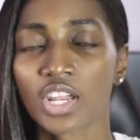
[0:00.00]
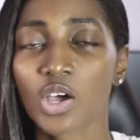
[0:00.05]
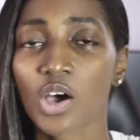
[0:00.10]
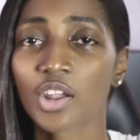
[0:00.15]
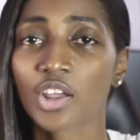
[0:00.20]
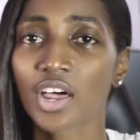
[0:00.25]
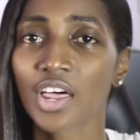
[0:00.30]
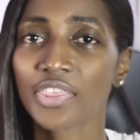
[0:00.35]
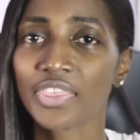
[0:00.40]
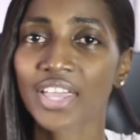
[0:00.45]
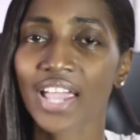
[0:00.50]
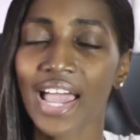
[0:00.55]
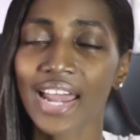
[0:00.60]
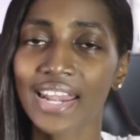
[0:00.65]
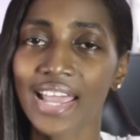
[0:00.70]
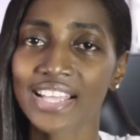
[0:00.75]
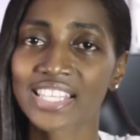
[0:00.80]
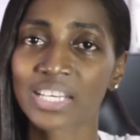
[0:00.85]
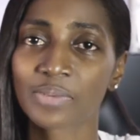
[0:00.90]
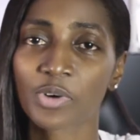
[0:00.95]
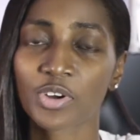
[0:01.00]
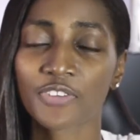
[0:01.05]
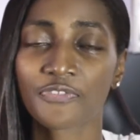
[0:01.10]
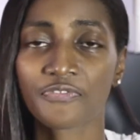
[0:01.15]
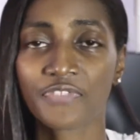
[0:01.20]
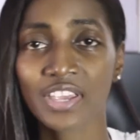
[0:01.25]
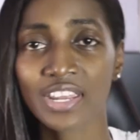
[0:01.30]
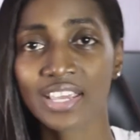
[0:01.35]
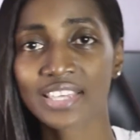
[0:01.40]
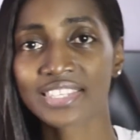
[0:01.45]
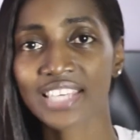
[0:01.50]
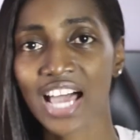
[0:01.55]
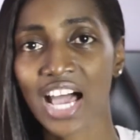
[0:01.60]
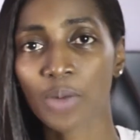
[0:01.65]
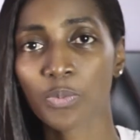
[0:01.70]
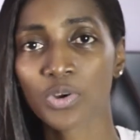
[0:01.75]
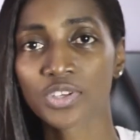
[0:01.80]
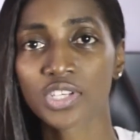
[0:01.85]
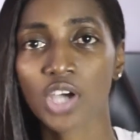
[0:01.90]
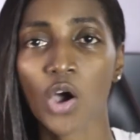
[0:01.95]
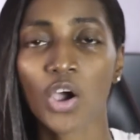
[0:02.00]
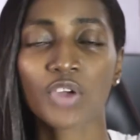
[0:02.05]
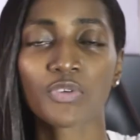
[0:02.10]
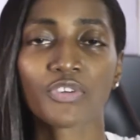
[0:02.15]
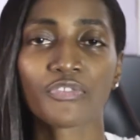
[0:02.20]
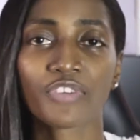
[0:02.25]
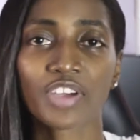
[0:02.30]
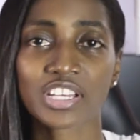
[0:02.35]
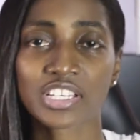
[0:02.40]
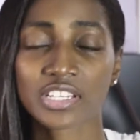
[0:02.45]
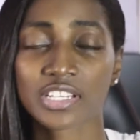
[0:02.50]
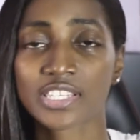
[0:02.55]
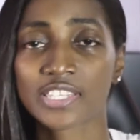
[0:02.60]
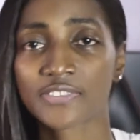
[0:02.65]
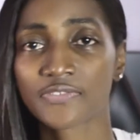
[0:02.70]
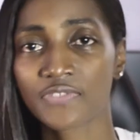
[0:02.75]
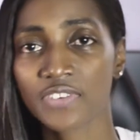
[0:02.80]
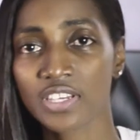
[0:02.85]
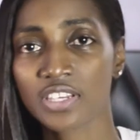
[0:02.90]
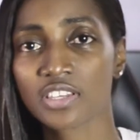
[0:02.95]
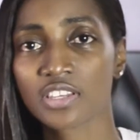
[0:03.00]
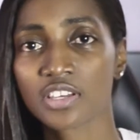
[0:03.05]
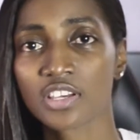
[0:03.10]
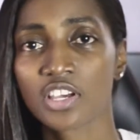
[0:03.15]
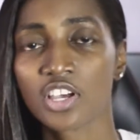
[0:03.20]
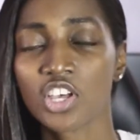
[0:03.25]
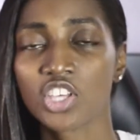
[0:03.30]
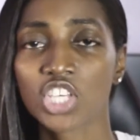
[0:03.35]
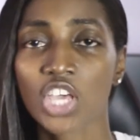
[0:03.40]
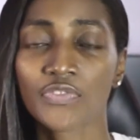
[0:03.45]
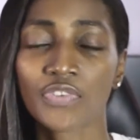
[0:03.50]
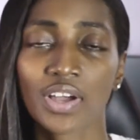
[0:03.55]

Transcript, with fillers: Now another thing I liked about the Fenix app was how it refreshed its feed. So if